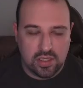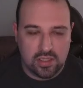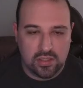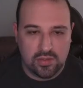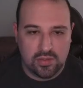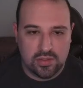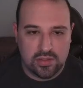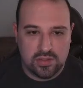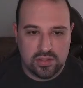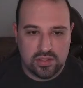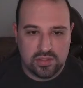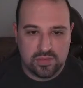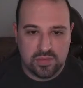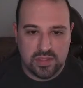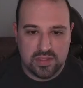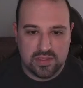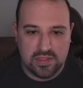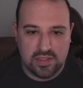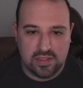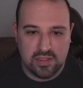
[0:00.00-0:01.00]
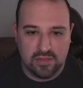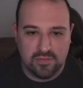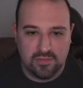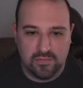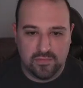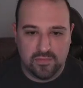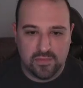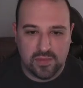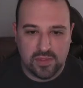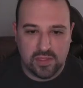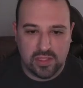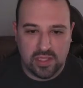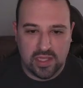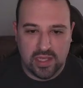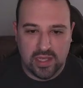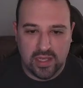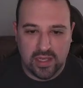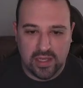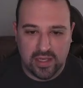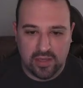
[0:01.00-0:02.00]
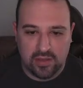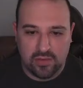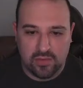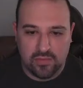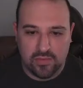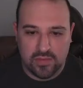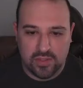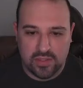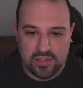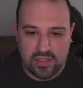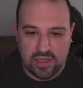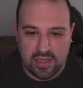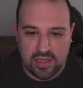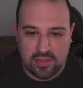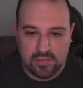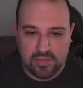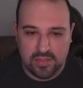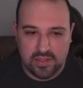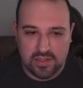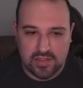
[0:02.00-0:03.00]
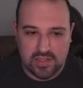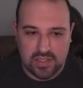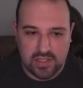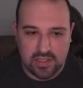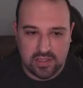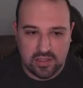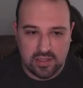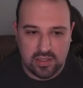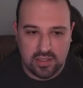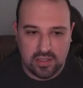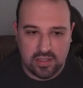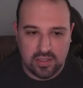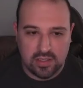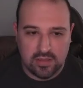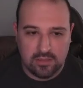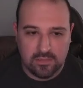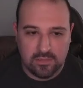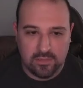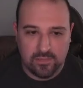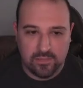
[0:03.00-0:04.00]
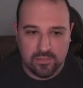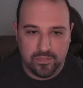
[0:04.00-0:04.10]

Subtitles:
and you can just basically fly over the top of this area.